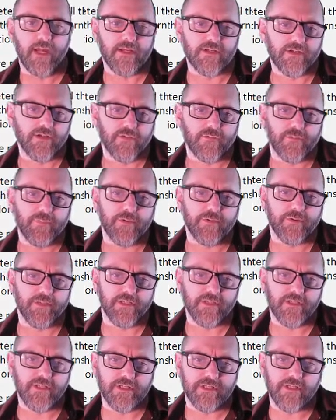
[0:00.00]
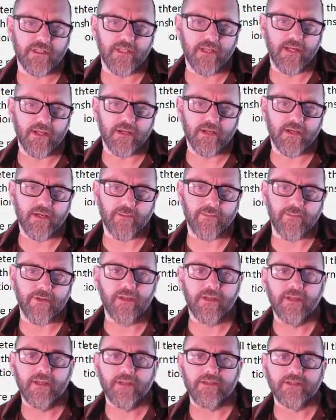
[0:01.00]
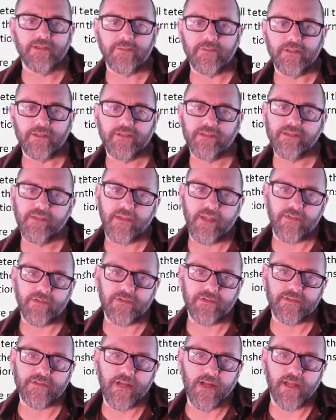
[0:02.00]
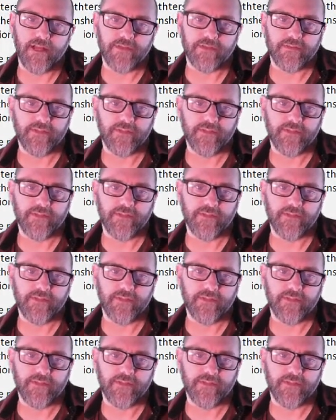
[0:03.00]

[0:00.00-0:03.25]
I should have put the GC on here, but this is another style.